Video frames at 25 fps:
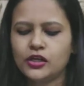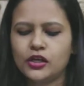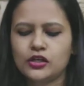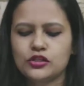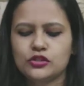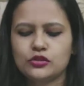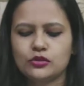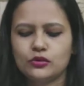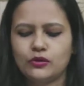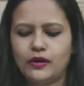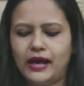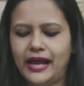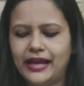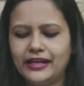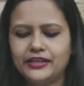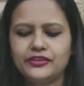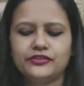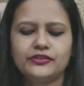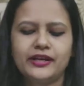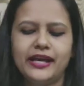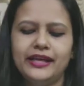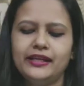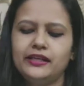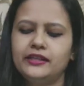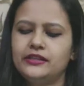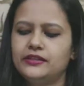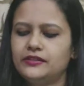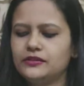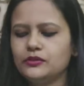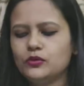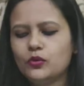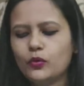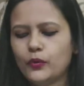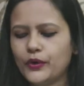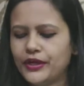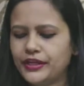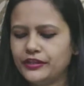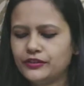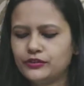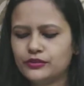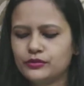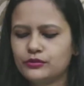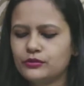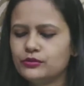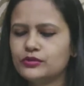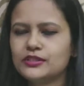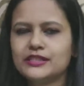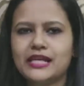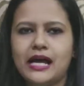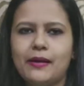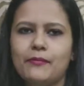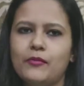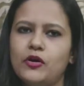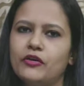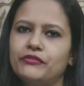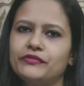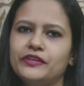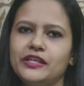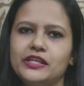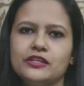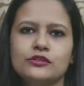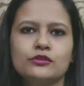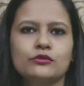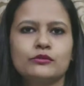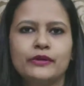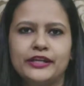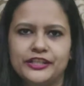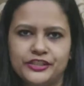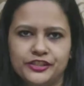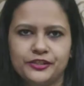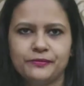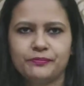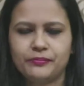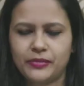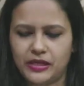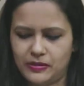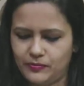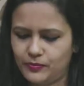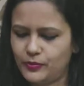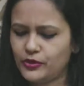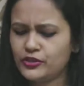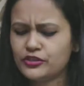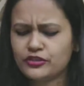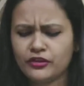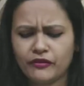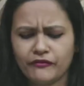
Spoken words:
So I tried going through some of these question papers.